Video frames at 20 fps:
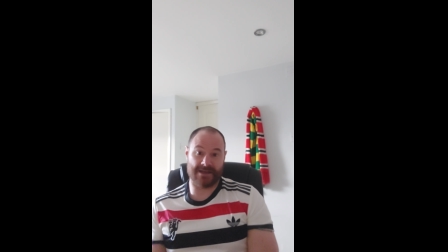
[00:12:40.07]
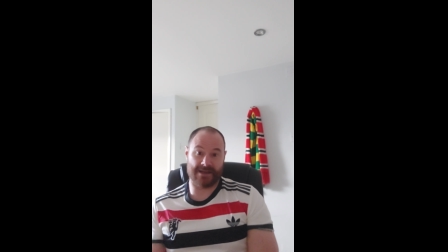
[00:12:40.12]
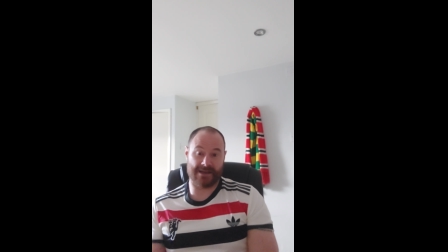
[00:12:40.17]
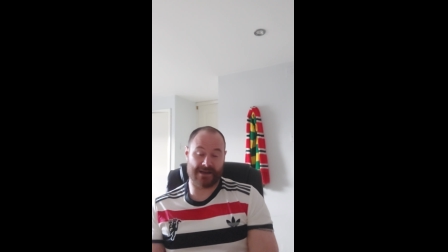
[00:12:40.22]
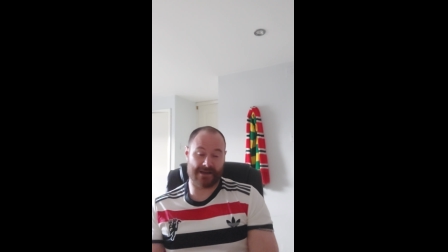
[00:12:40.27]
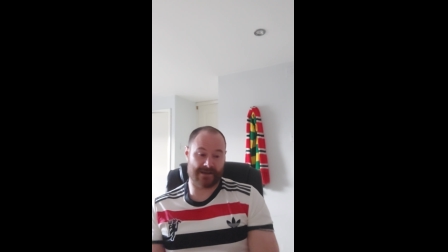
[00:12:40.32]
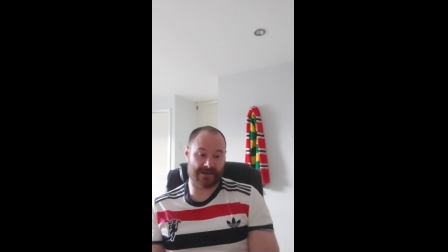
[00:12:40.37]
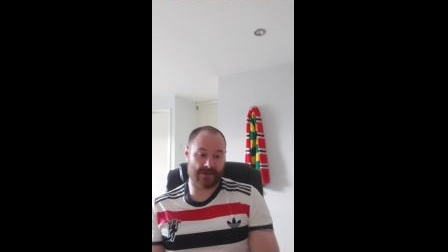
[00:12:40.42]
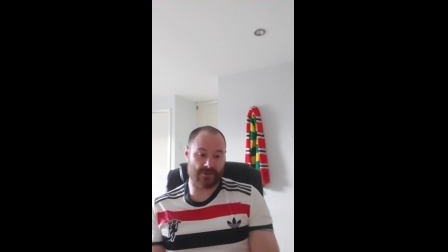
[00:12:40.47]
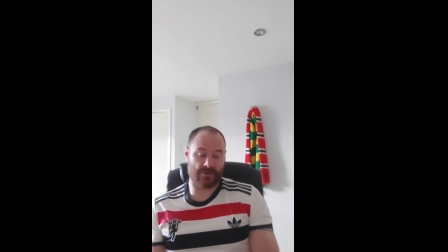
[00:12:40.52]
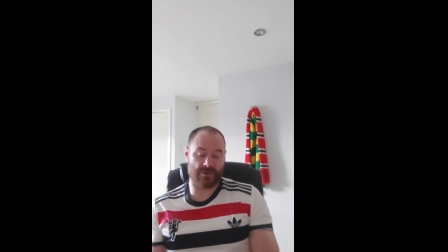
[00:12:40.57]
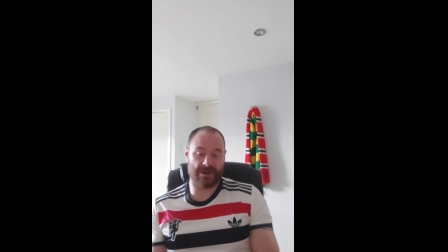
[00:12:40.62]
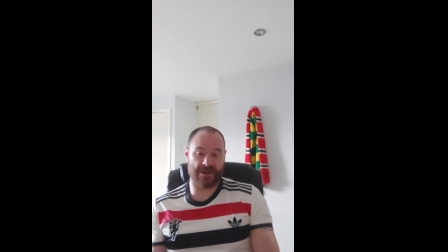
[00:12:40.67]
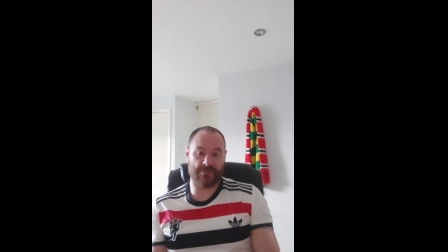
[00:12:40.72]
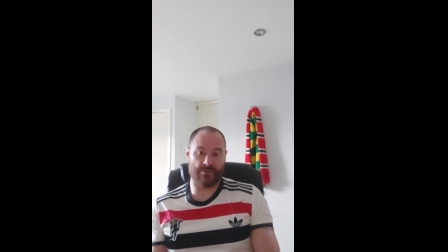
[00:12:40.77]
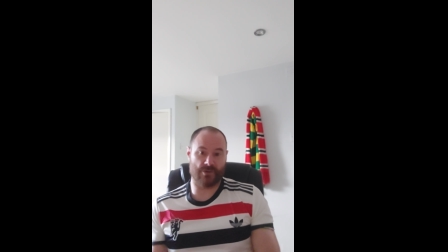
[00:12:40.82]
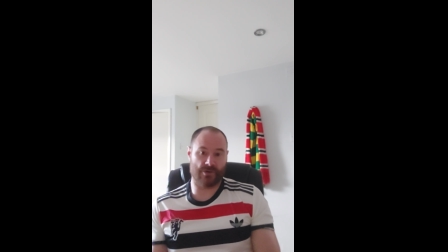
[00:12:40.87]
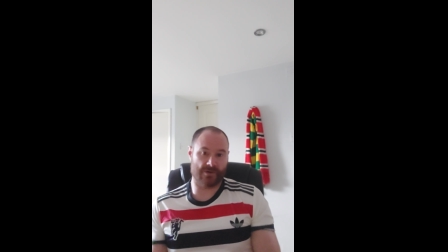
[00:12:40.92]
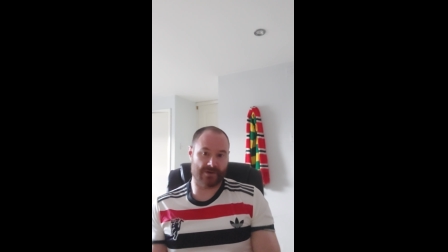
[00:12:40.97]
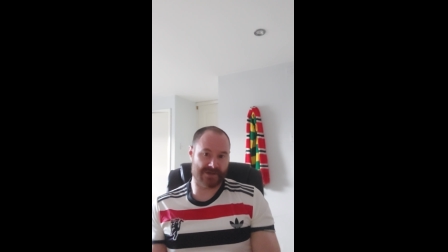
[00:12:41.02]
and I think we need a
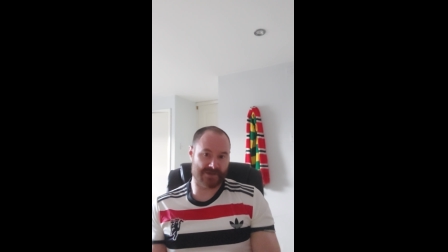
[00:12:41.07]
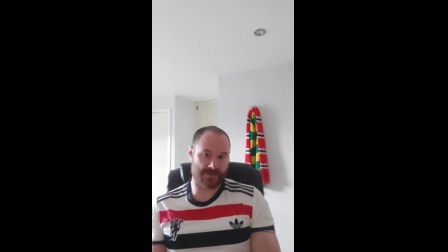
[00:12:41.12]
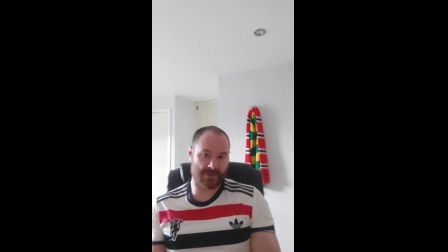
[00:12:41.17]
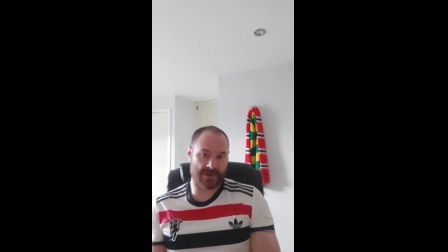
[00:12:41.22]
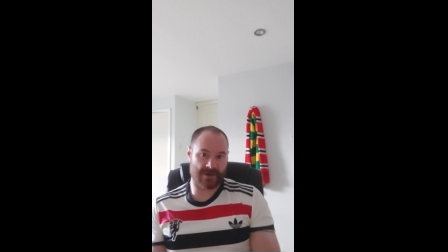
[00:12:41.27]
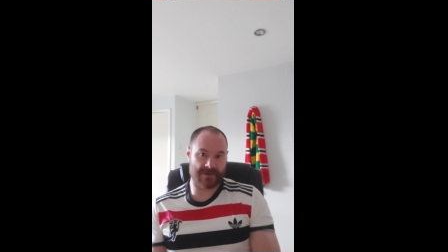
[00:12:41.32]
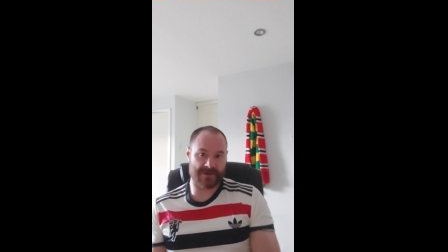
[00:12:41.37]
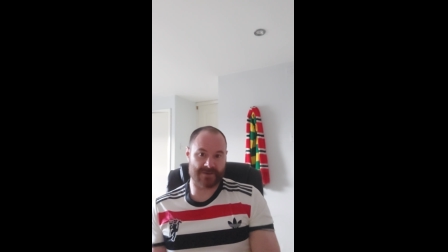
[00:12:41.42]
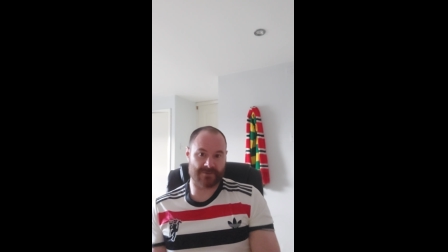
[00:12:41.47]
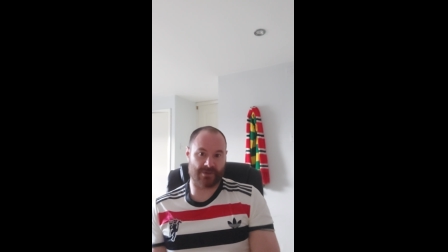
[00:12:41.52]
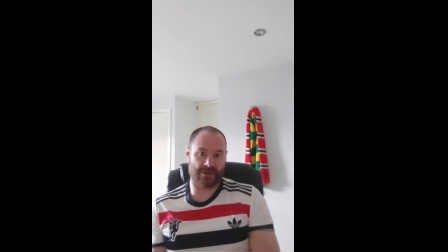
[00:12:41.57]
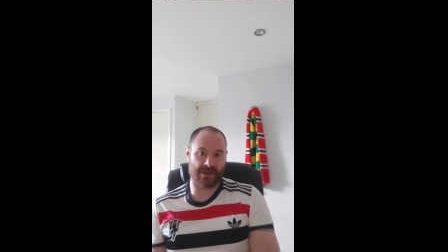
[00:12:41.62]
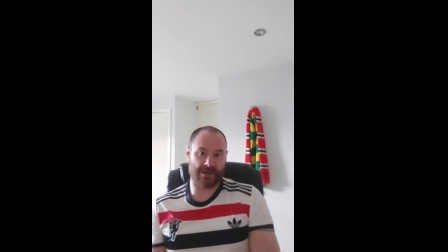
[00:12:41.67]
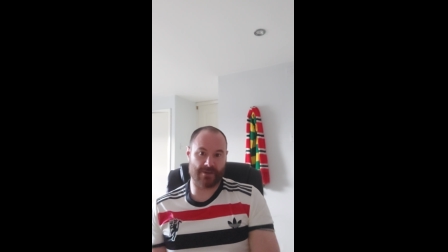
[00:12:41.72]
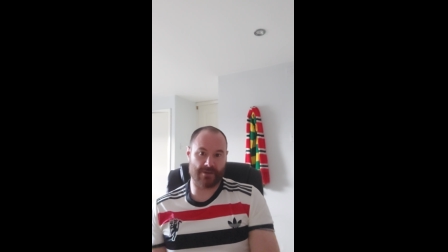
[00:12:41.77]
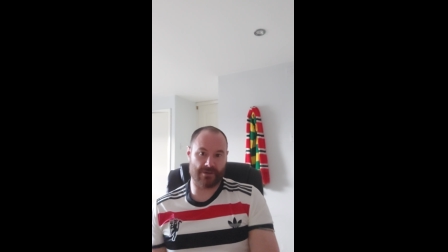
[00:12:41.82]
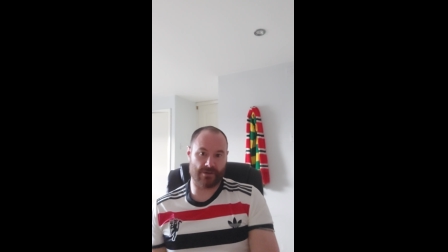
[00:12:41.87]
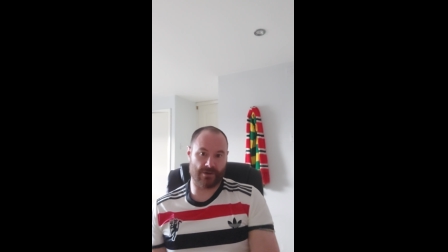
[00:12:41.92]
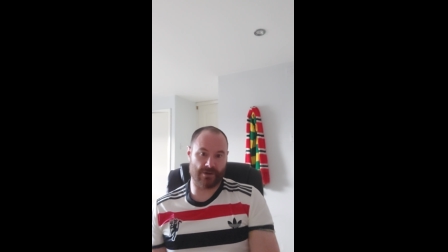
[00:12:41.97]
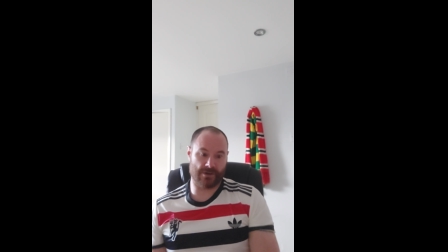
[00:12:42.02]
more experienced player
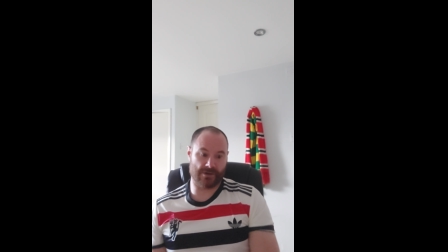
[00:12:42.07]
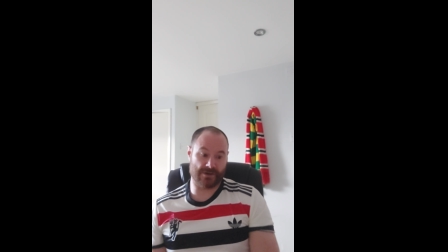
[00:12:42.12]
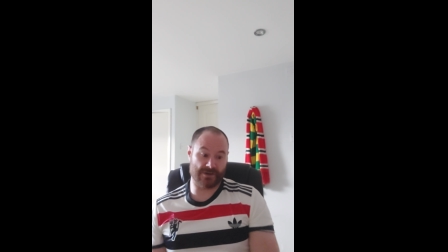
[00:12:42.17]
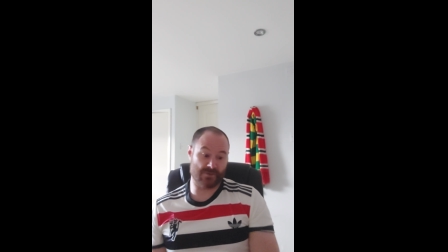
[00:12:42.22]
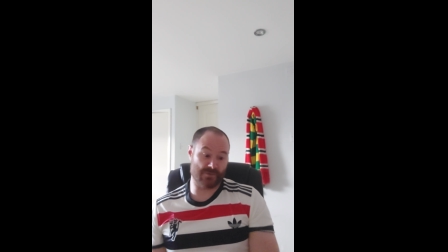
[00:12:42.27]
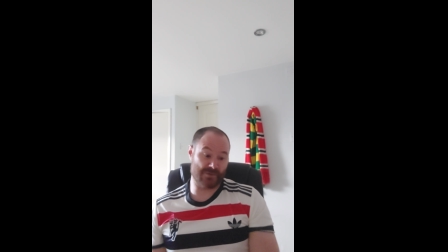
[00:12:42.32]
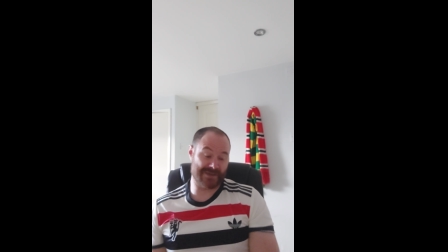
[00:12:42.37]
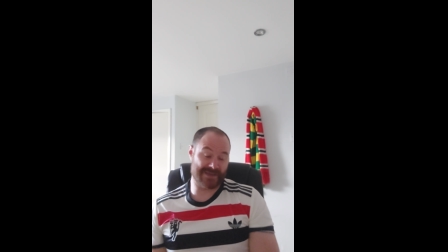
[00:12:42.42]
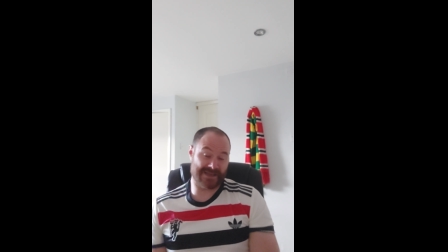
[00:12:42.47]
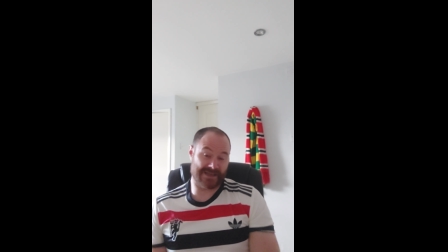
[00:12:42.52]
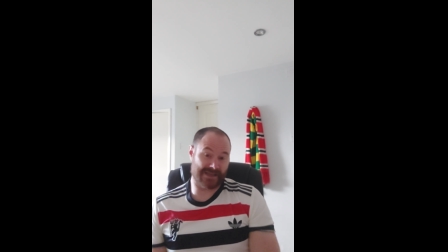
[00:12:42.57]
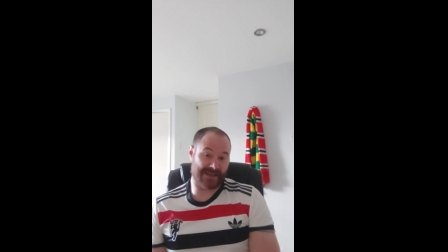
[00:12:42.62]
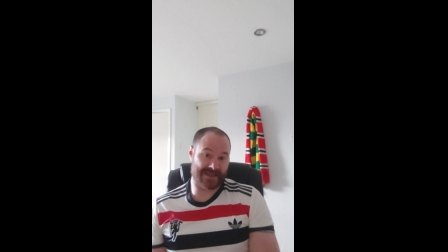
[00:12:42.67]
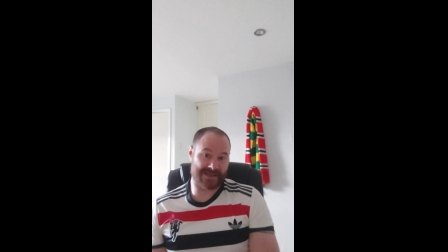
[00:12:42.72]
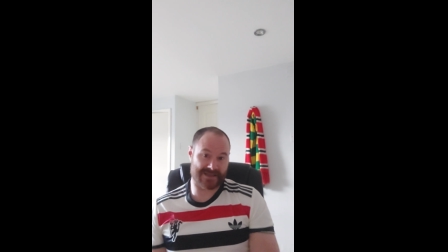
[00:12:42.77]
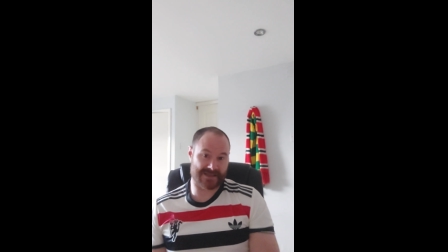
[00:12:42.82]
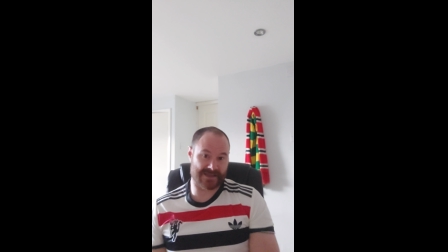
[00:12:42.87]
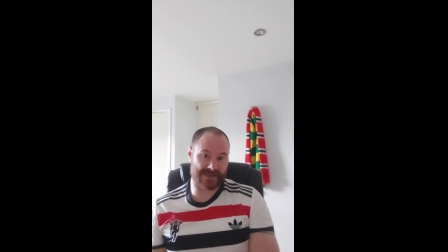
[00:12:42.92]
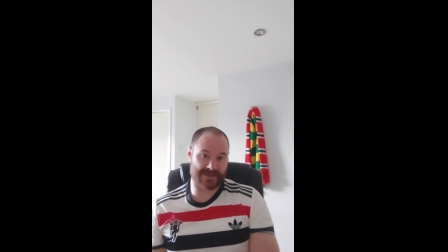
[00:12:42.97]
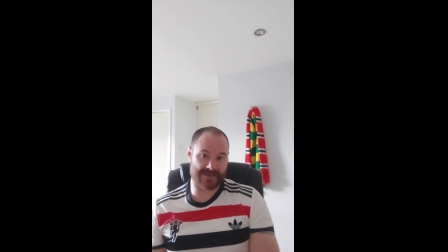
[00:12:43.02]
with Højlund than we did
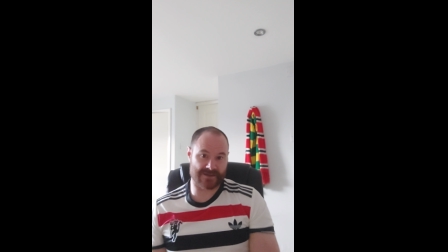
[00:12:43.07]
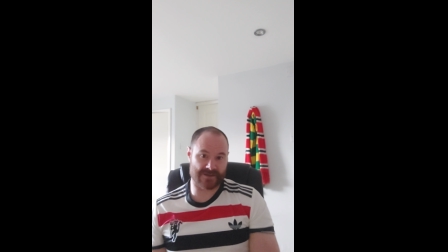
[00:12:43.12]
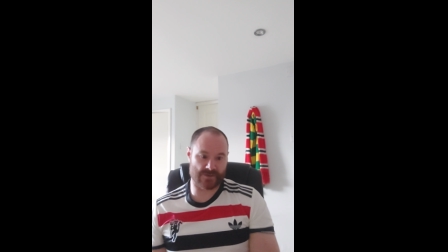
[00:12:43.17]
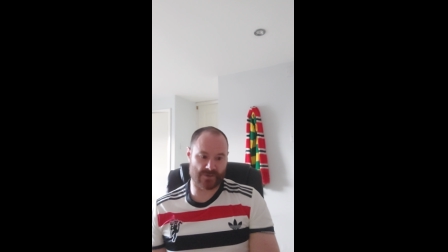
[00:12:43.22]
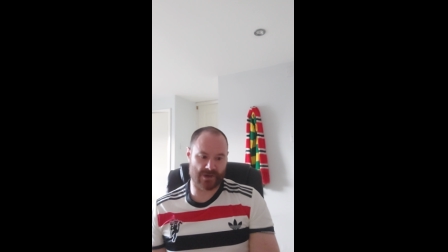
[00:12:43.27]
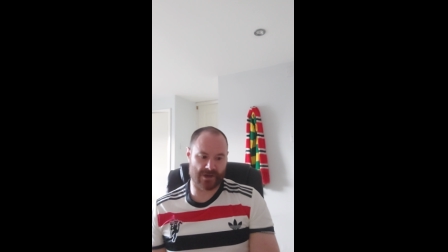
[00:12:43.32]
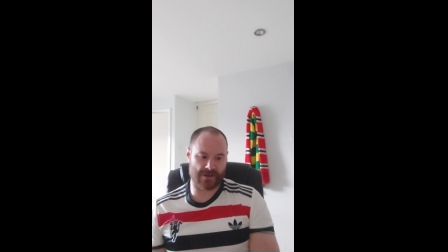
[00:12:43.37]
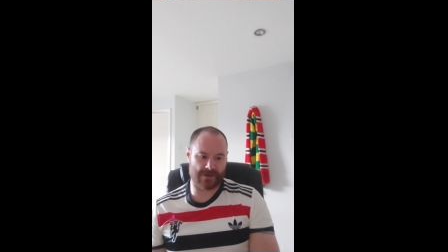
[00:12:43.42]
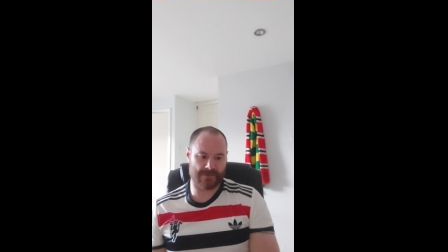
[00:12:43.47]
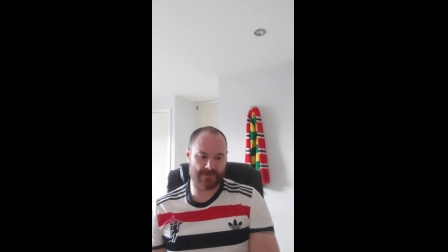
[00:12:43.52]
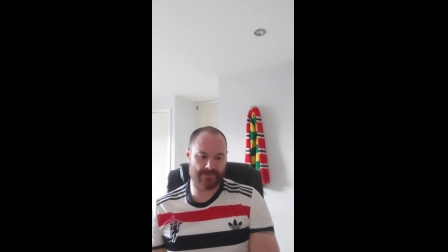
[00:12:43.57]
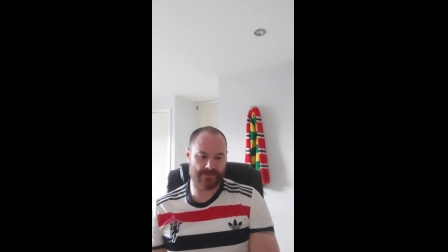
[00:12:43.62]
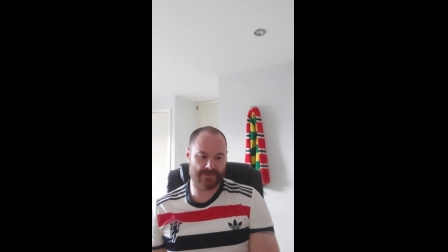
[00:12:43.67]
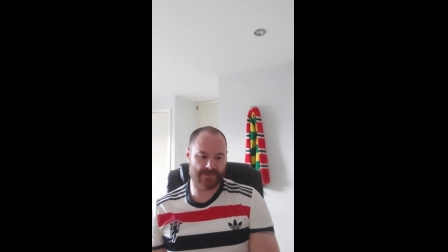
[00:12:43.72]
last season as well.